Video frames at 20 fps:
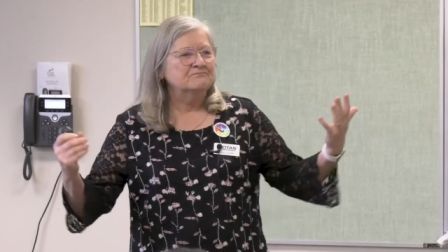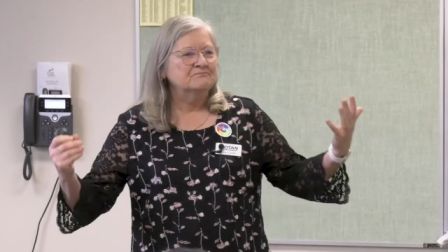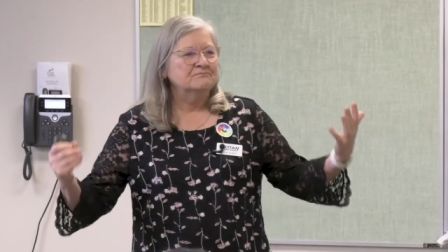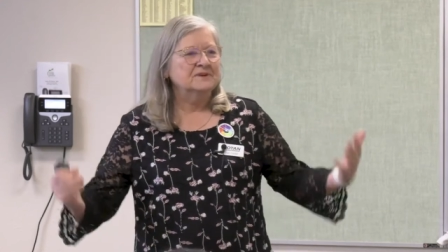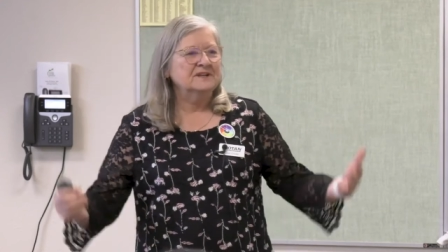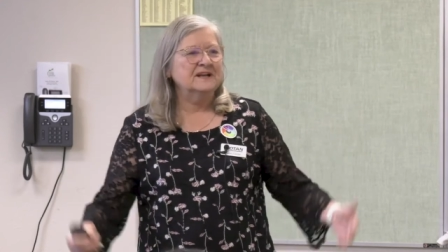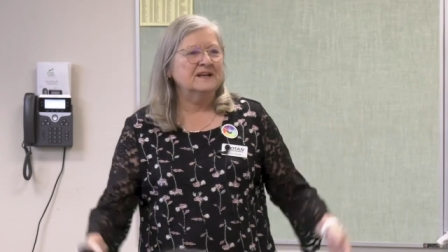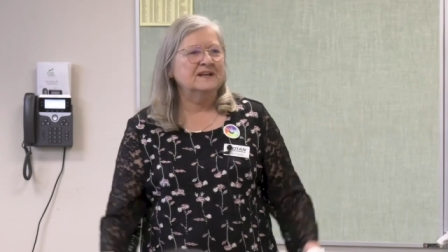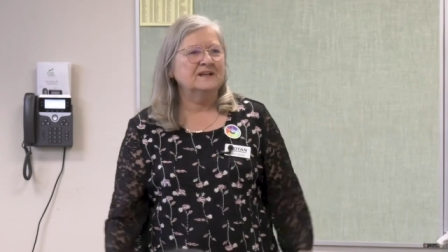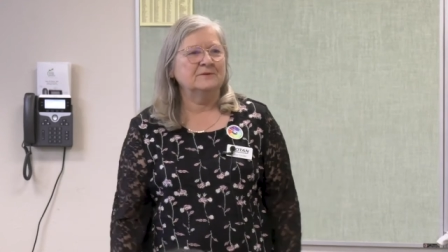
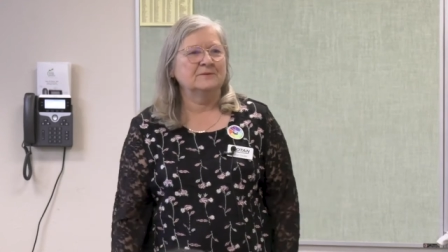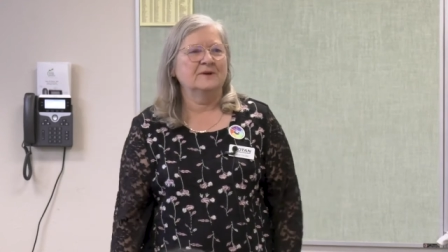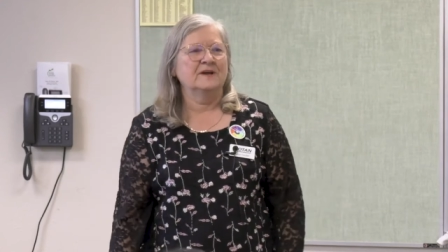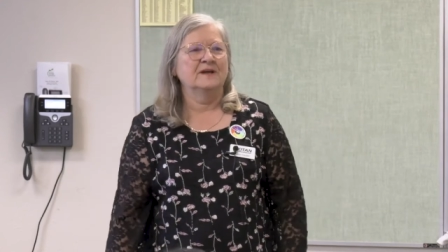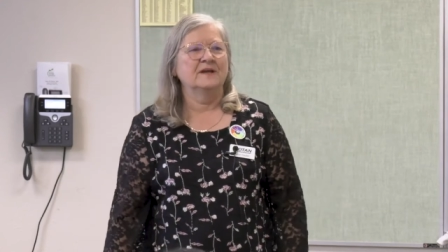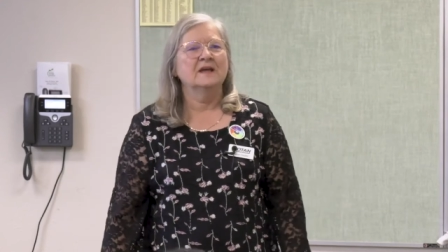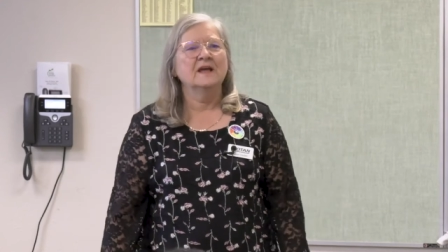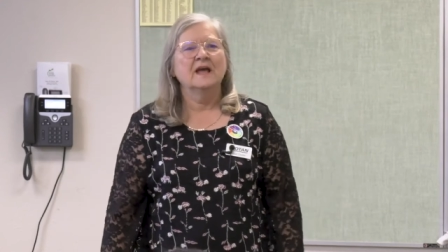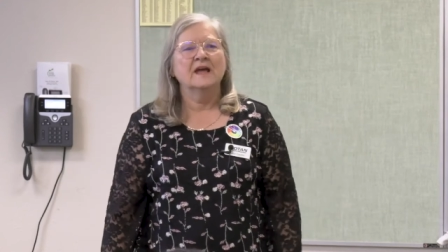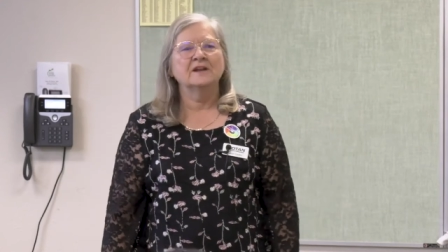but
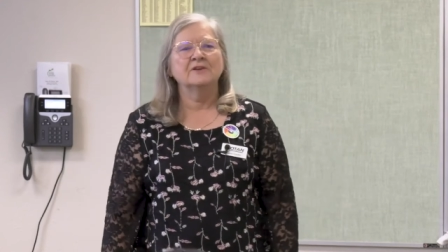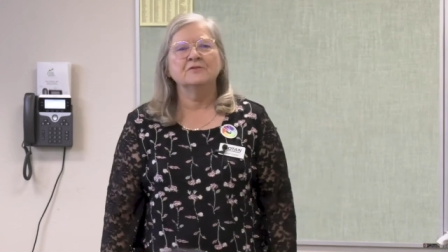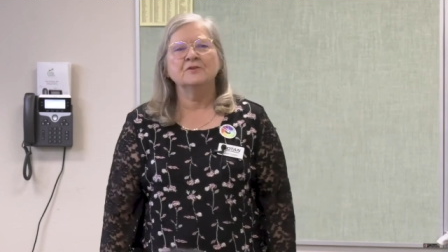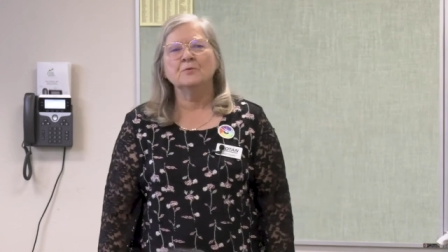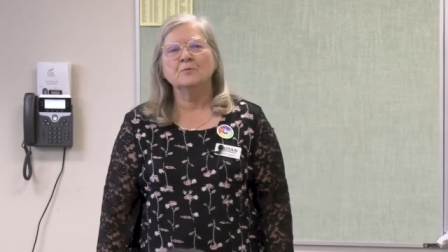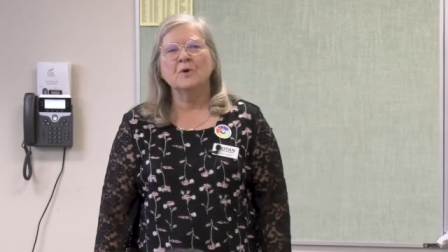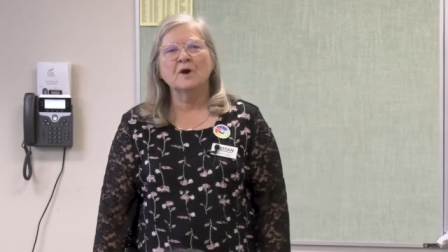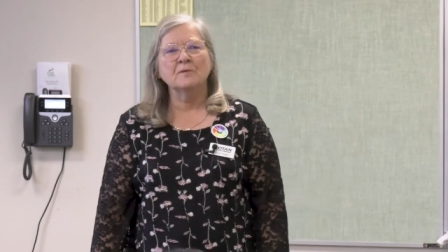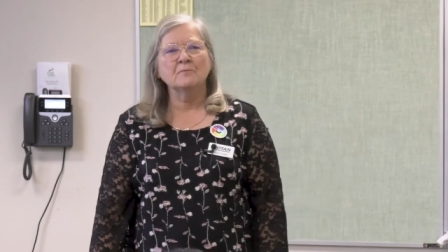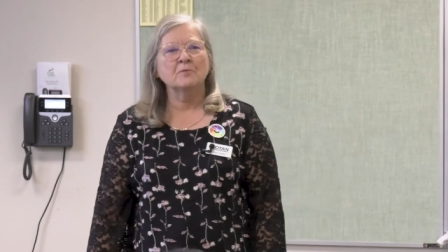anyway, and if
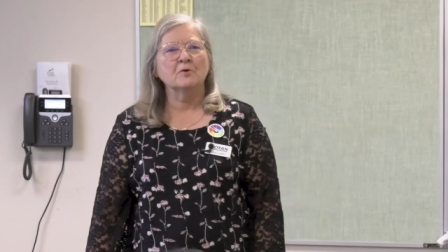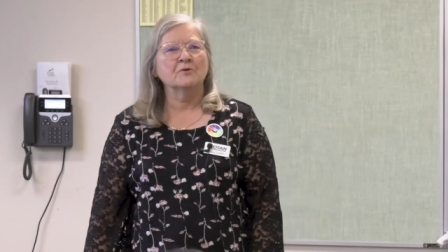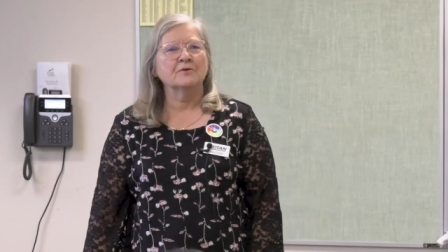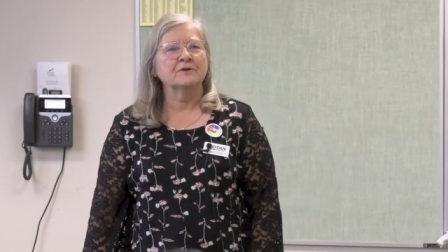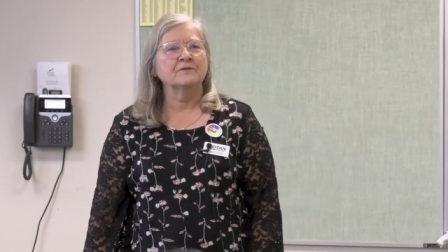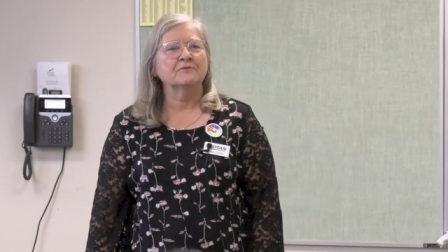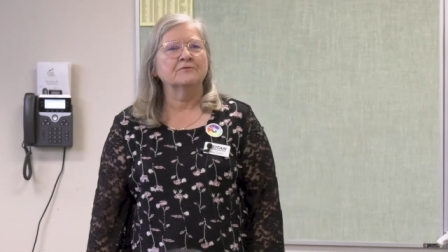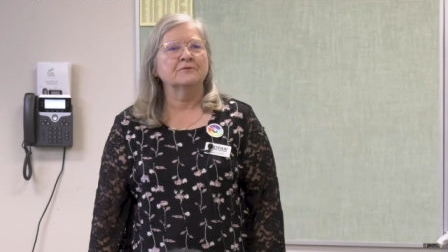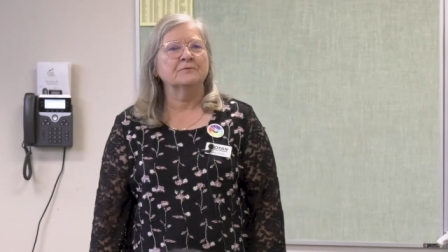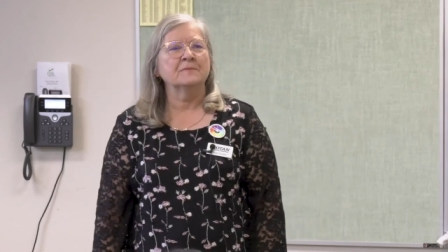you want more
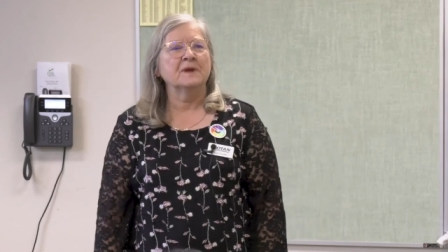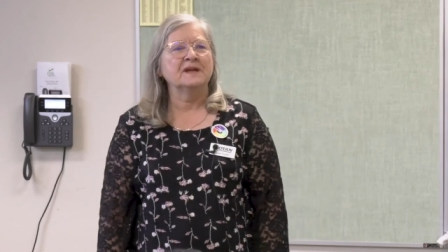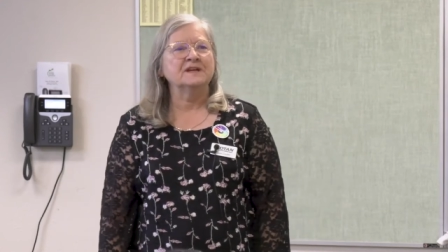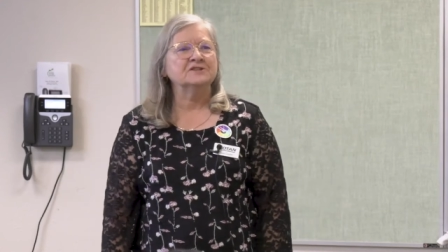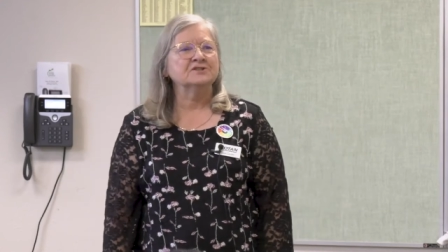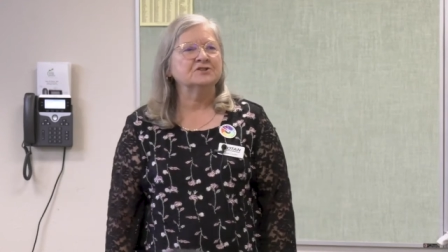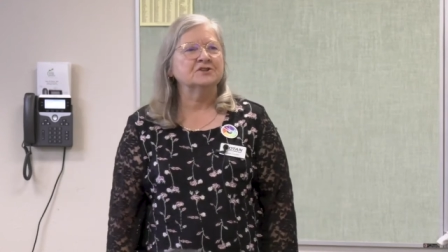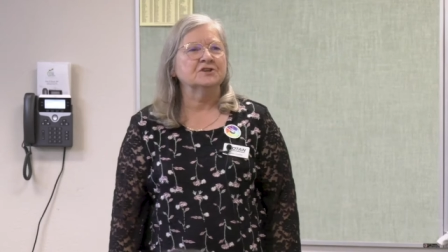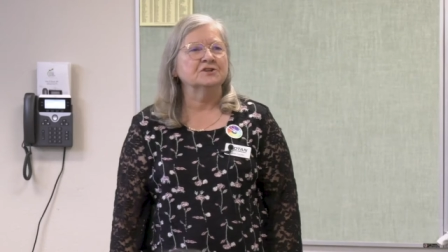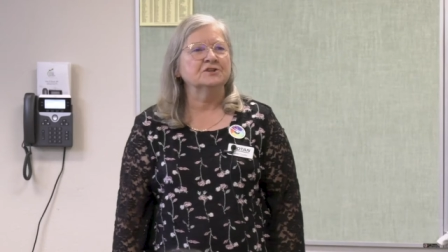
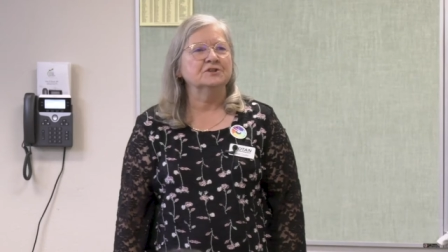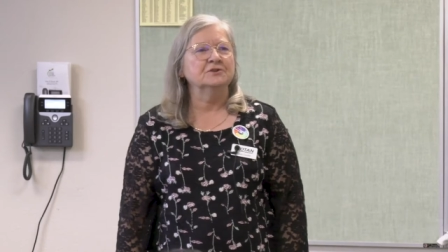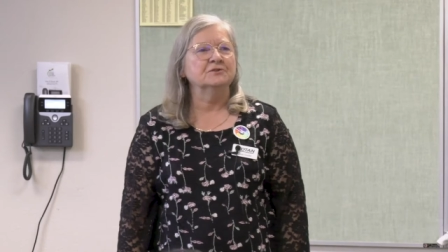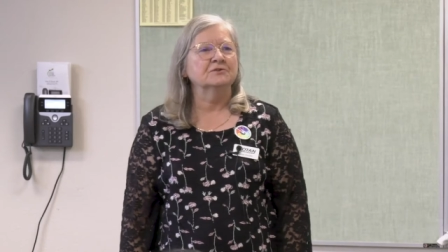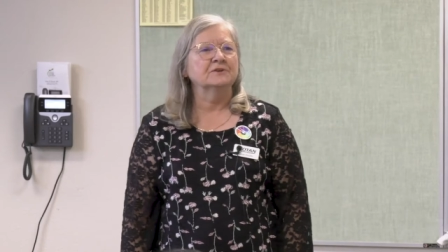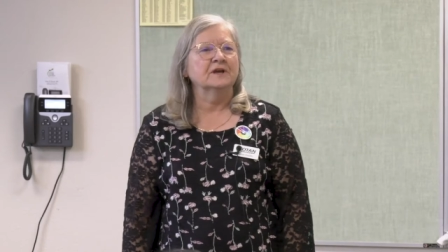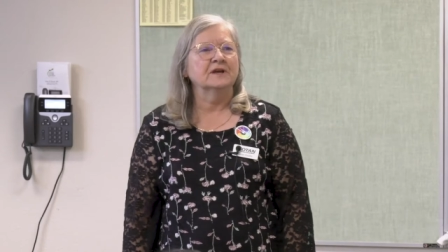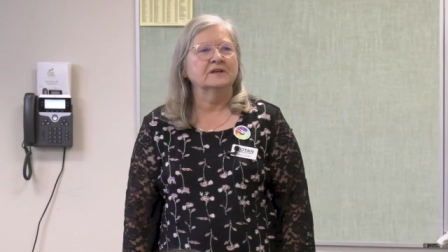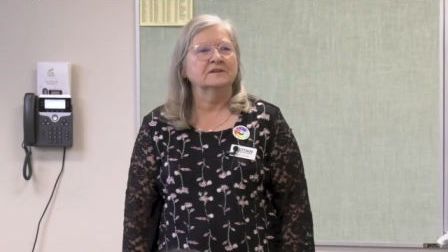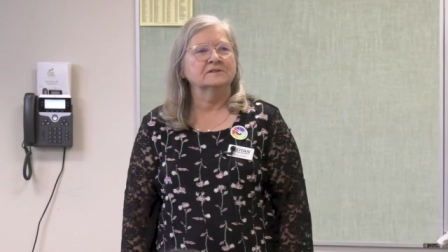information,
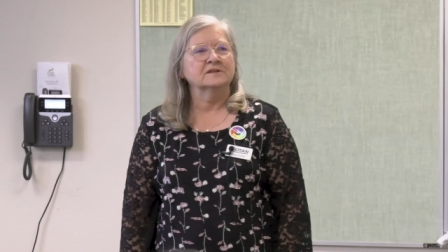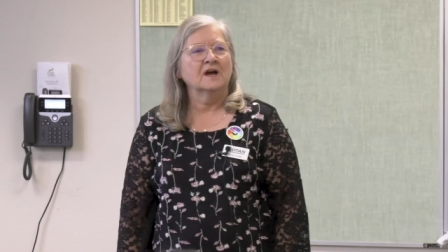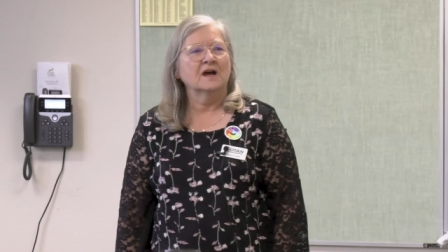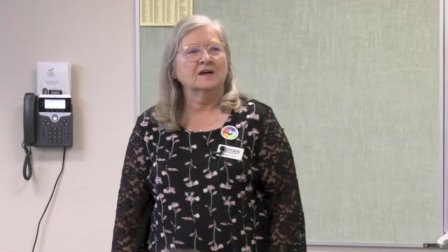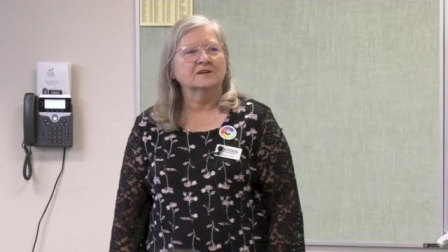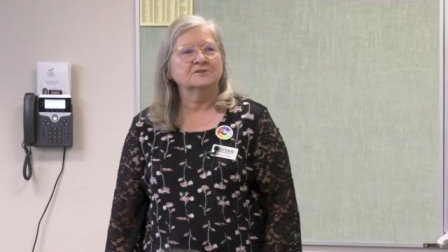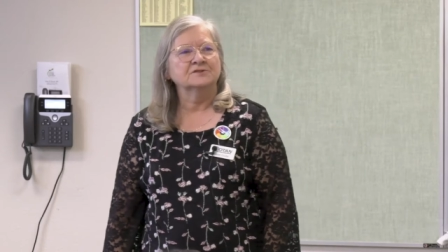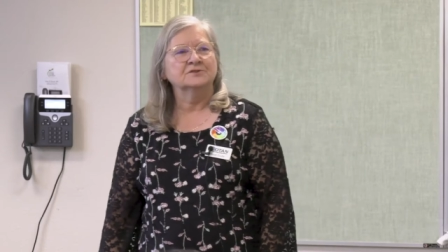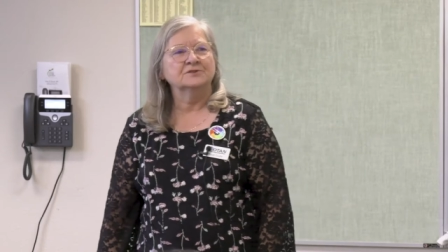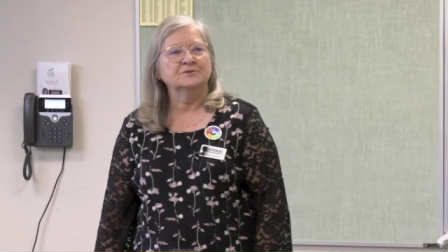you can
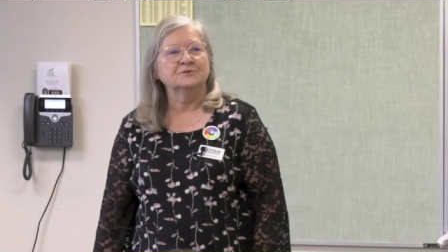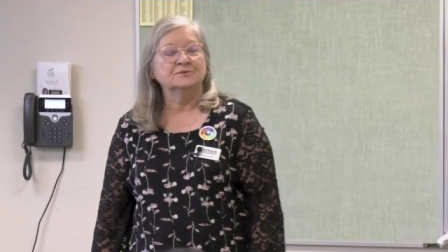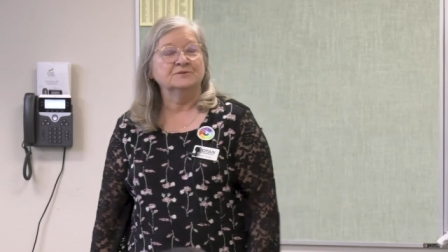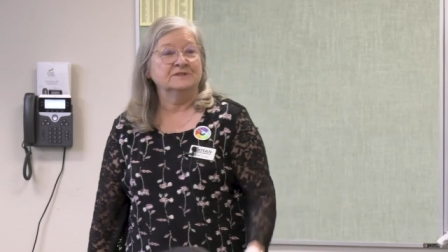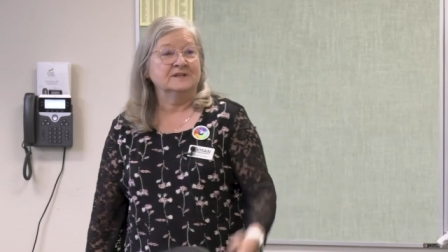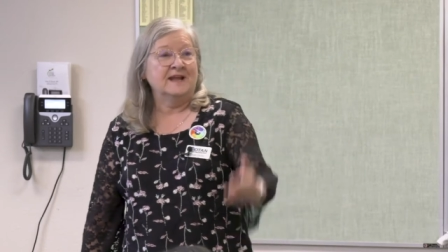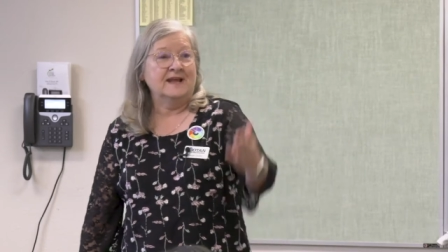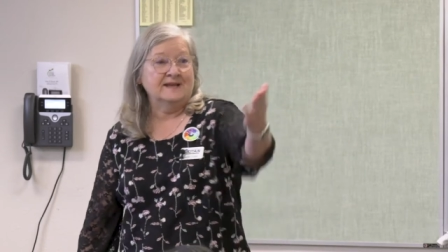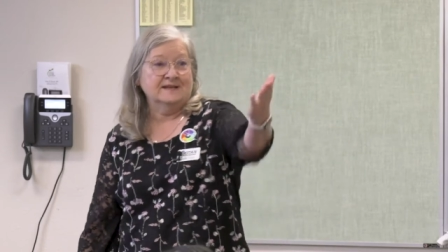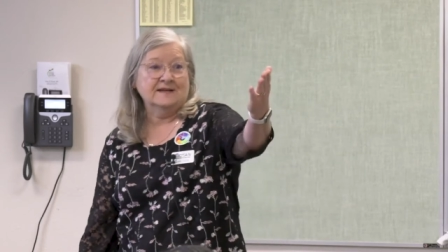talk to
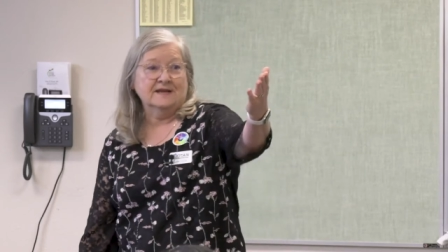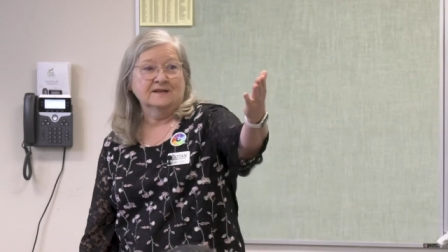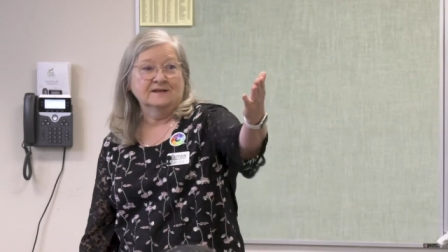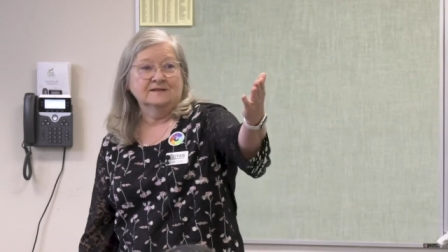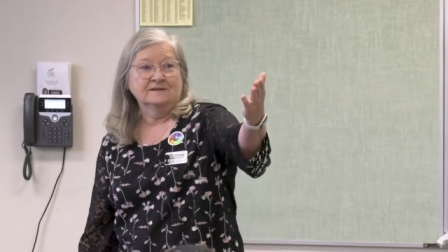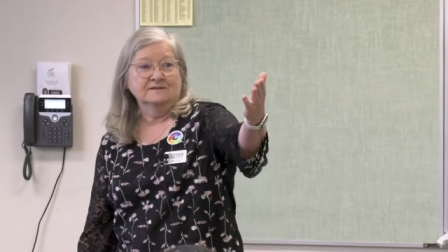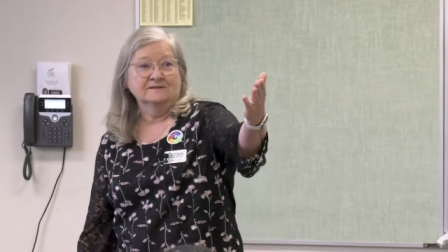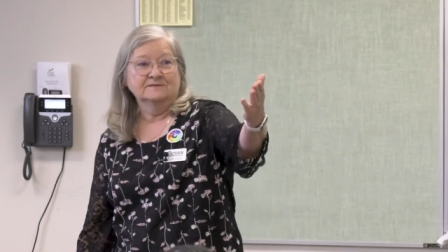Neda.